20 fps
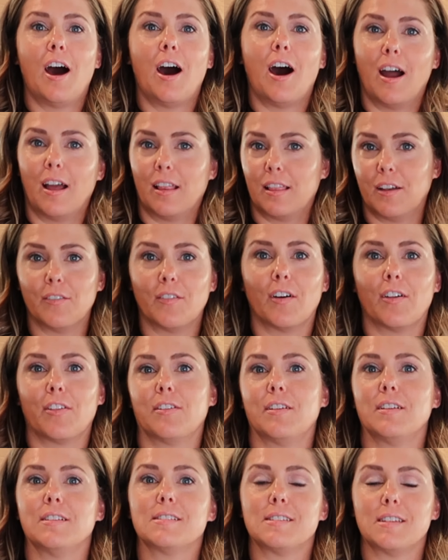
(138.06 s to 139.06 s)
I love
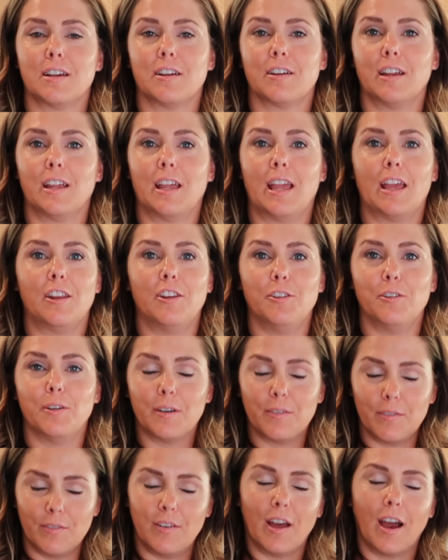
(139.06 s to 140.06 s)
all things dairy, and
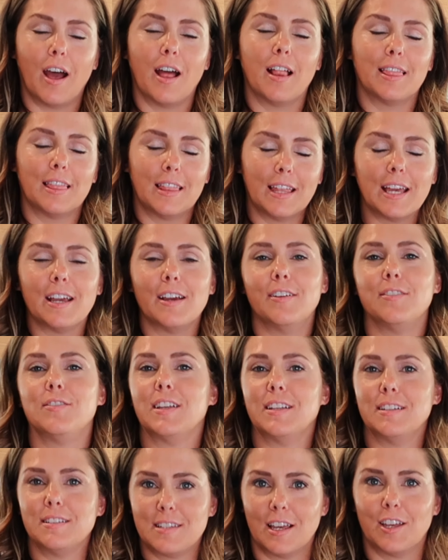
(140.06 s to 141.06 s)
you have not
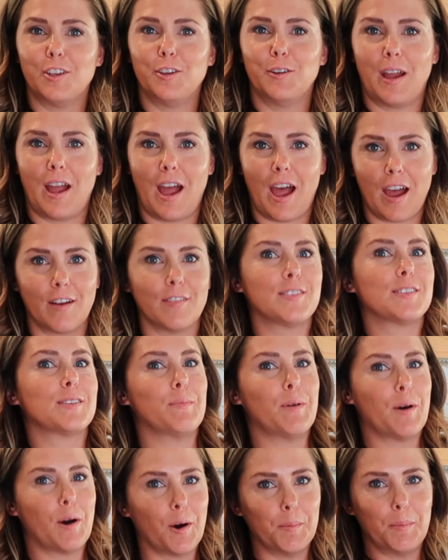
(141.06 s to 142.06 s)
lived until you have
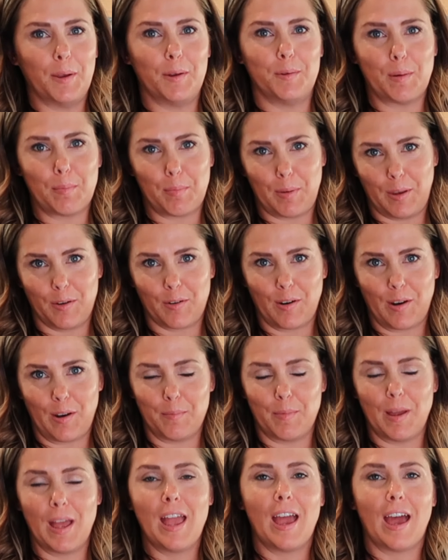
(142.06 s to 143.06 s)
some homemade whipping
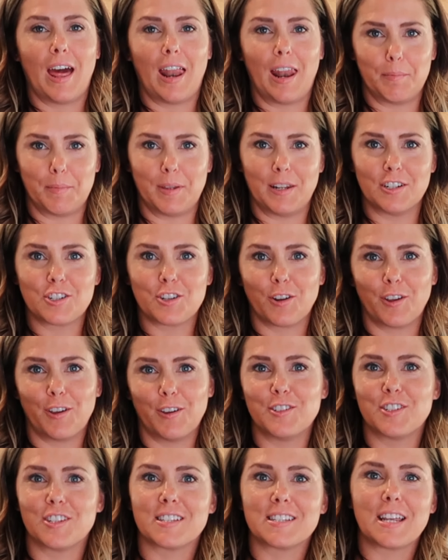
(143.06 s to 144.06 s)
cream. And I'm gonna show
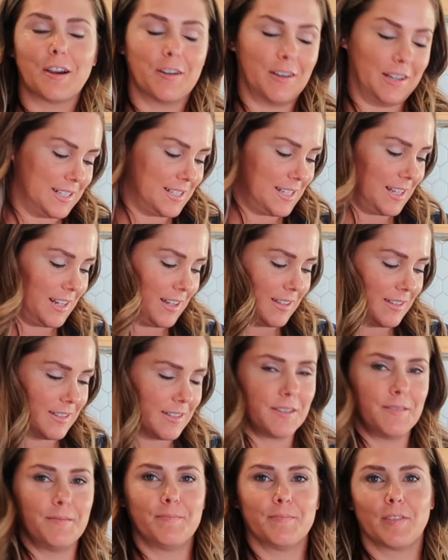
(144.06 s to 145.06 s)
you just how easy it
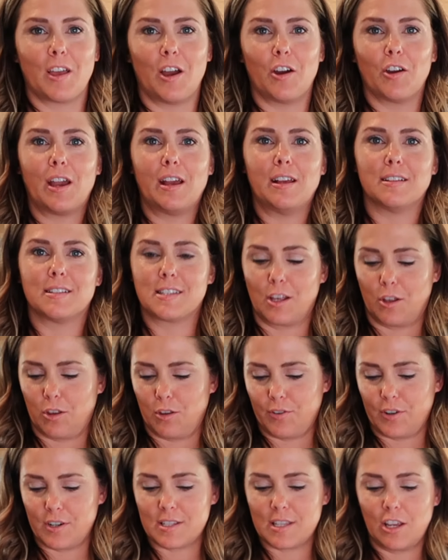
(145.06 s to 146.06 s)
is. Okay,
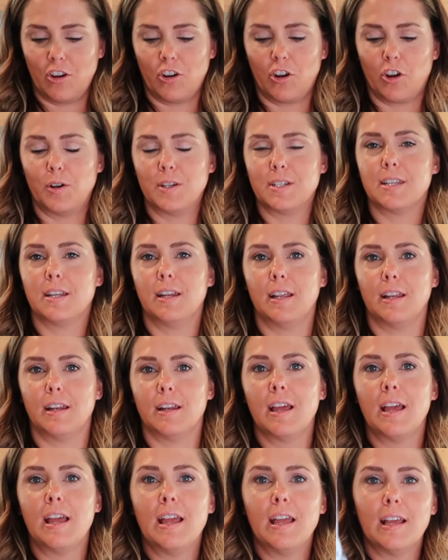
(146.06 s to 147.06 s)
so the first thing you're going to
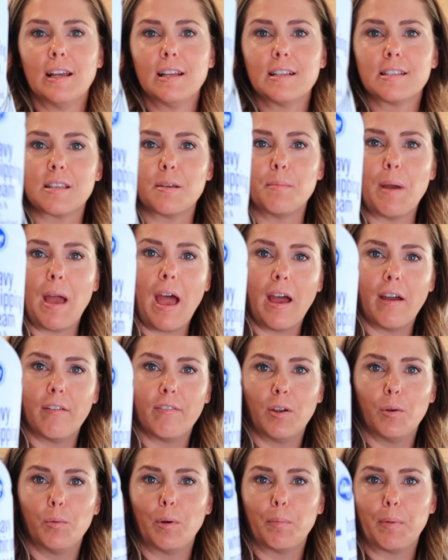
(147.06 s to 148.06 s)
need is some
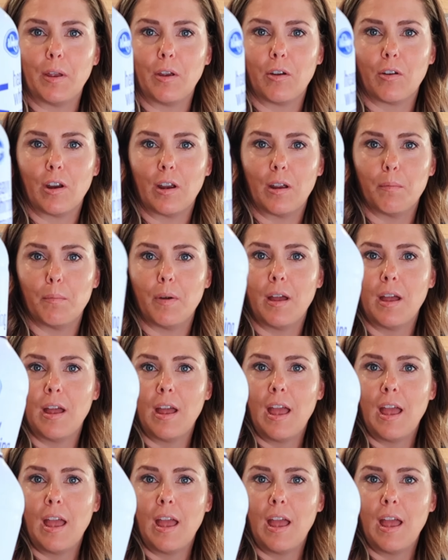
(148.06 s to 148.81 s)
heavy whipping cream.